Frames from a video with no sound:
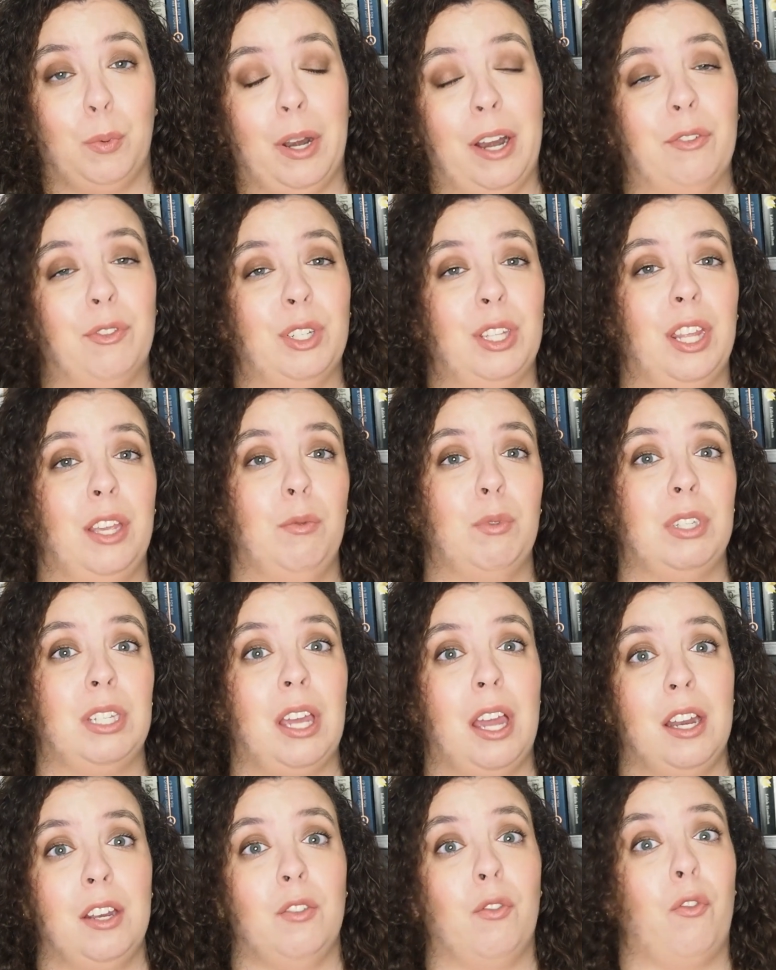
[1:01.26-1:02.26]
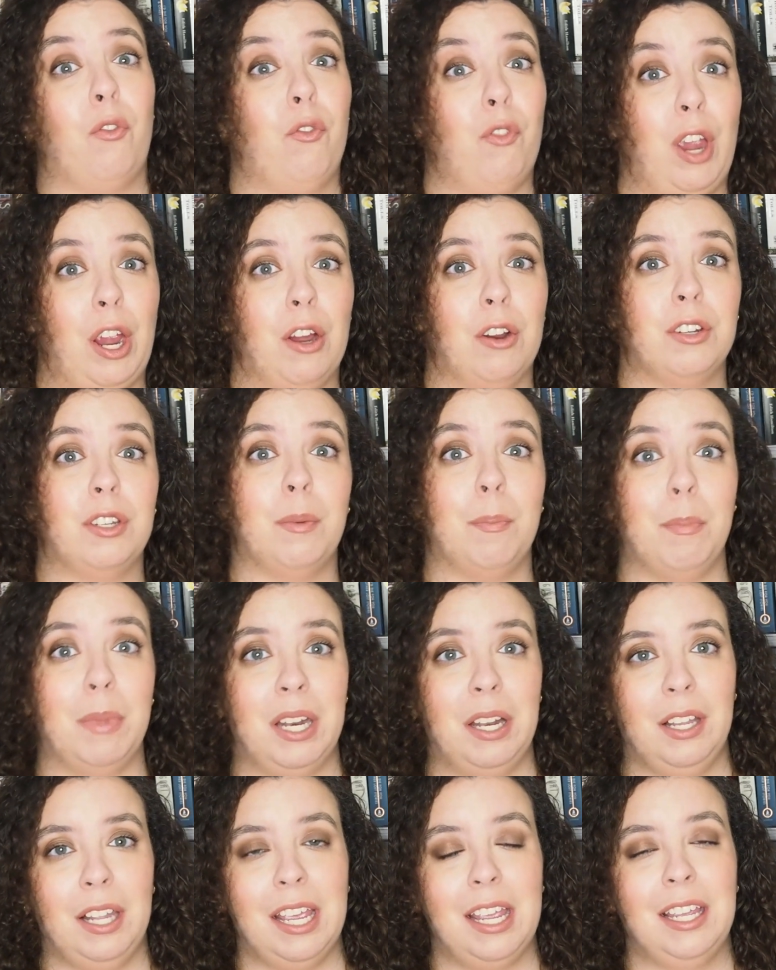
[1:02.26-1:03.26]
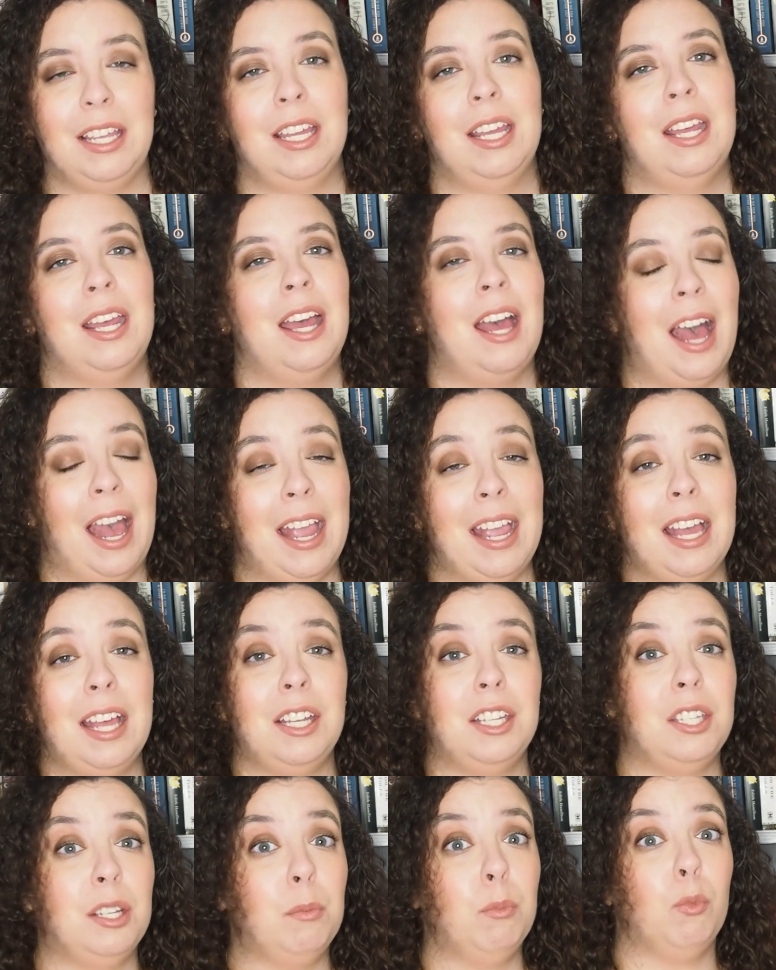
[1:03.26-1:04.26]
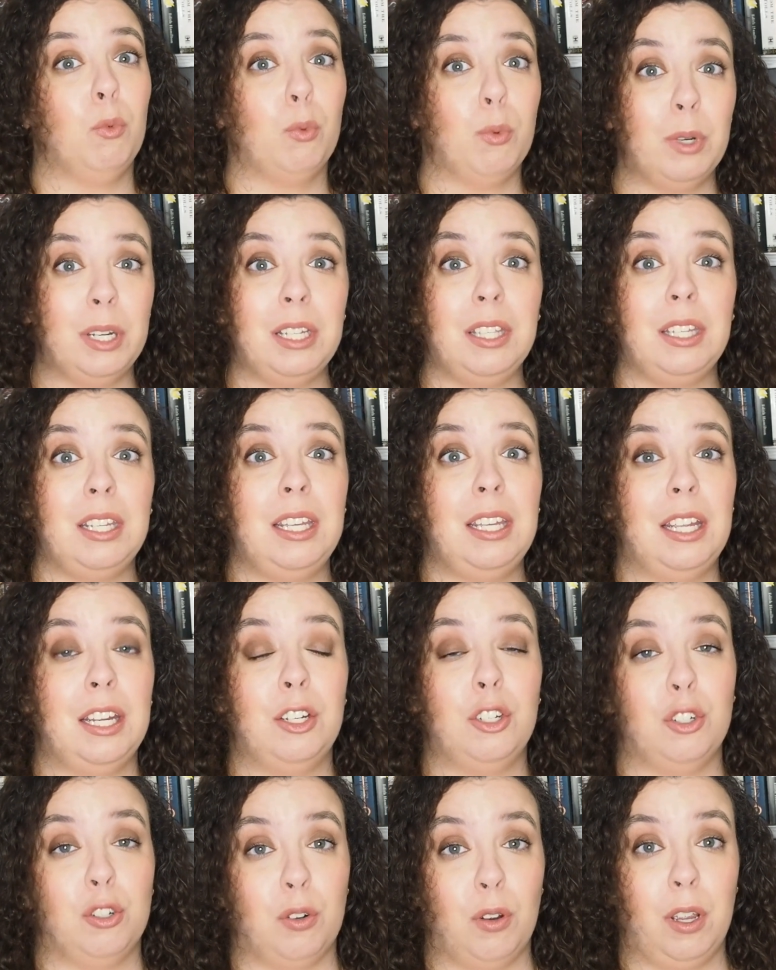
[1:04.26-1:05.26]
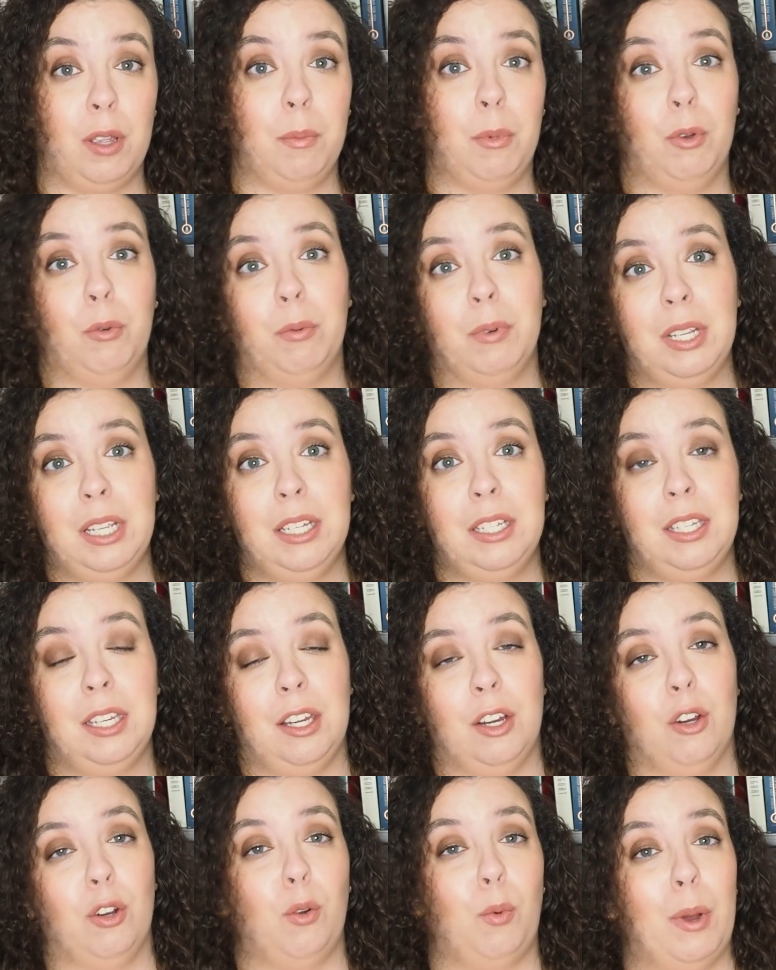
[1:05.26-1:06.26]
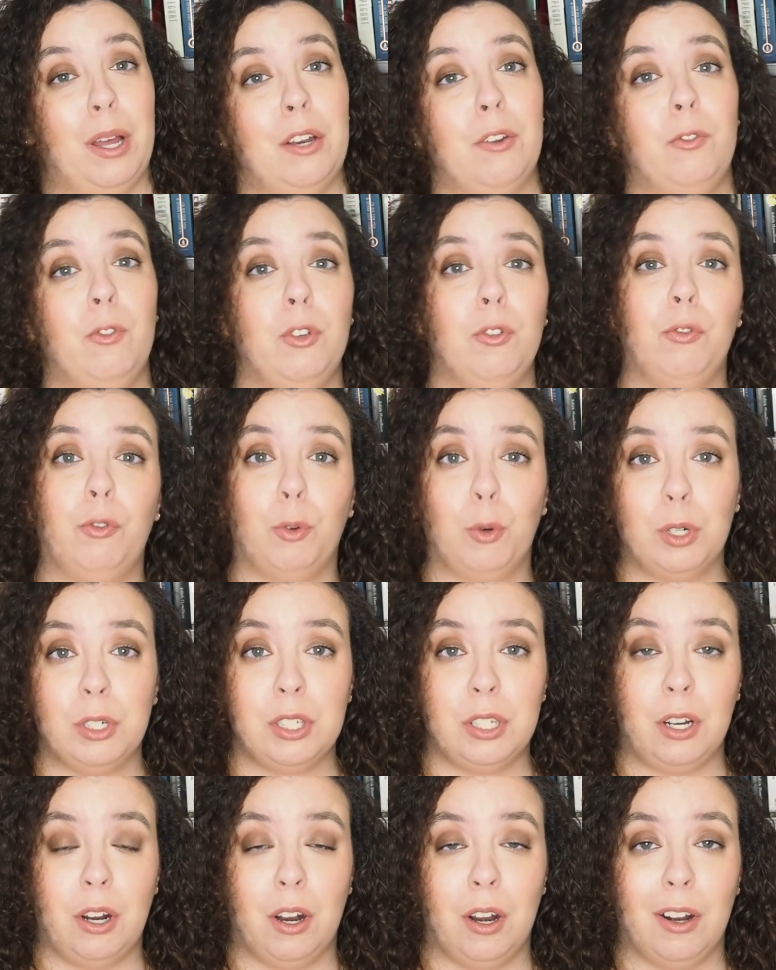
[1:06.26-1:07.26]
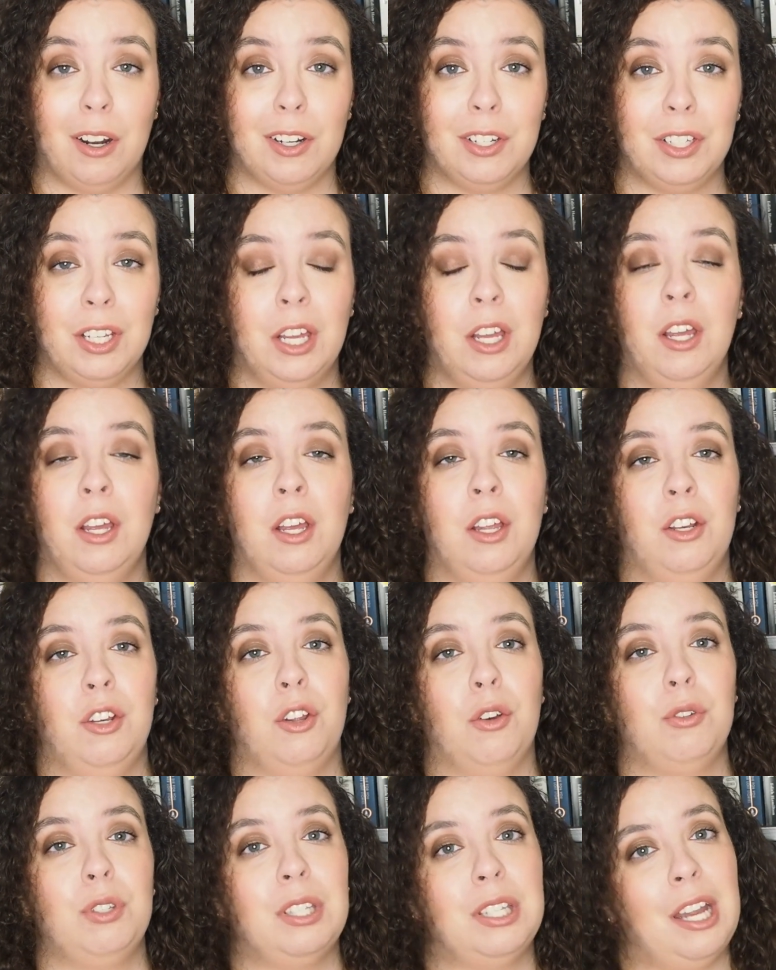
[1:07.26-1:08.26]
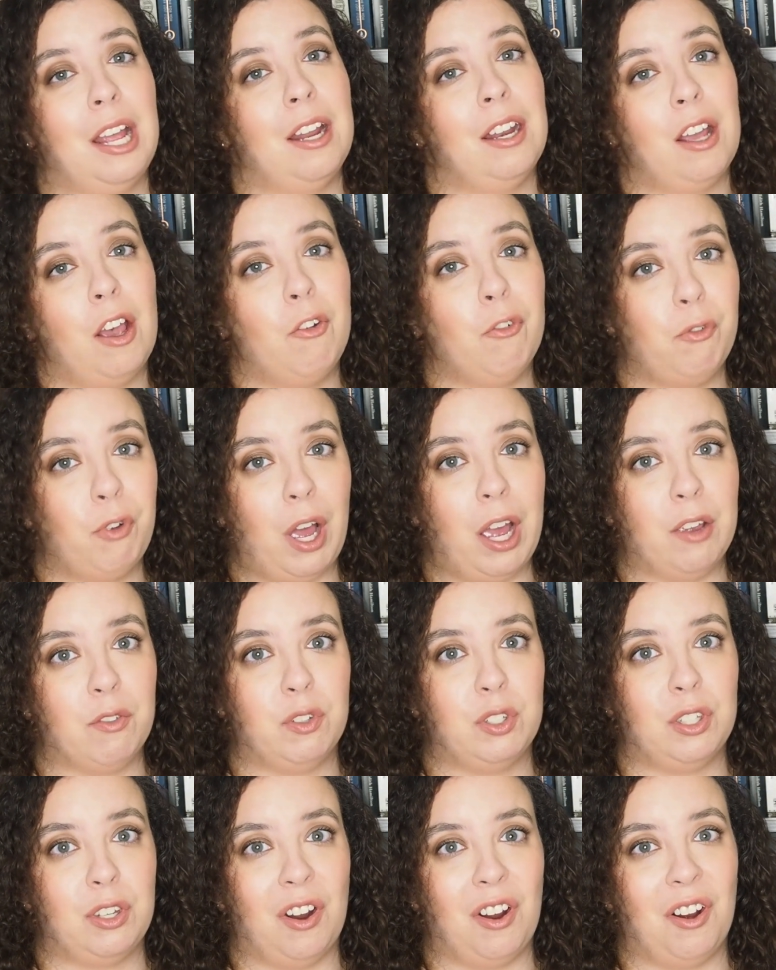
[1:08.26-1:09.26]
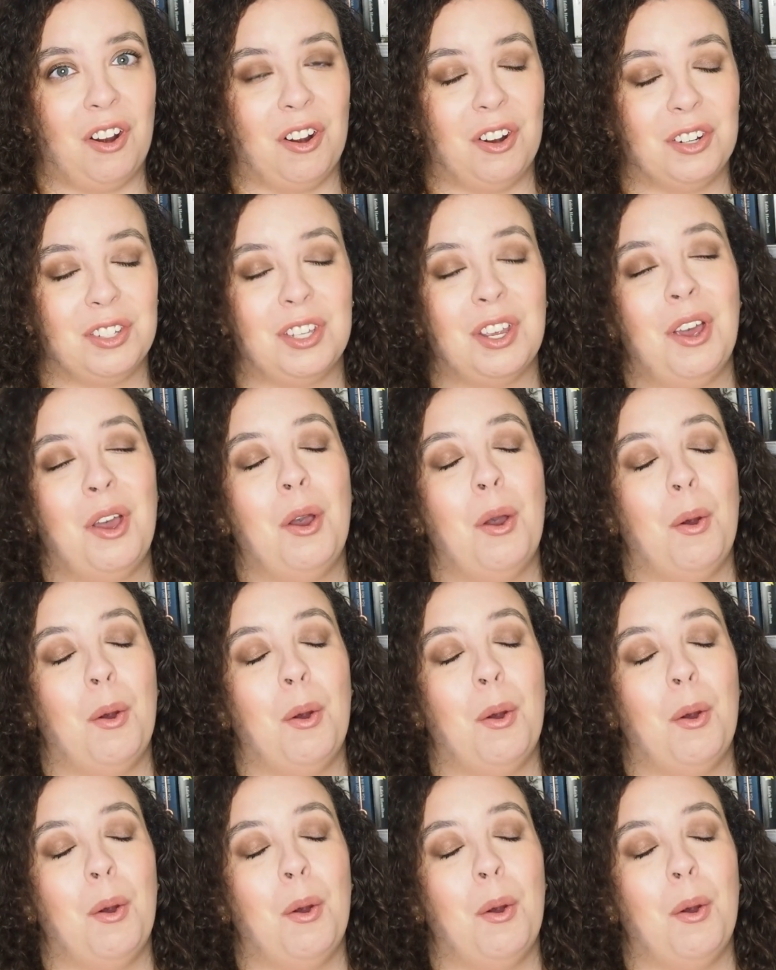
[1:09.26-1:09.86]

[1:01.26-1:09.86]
where everything was kind of fair to middling, I had some really enjoyable reads here. Quite a few four stars, no standout five stars,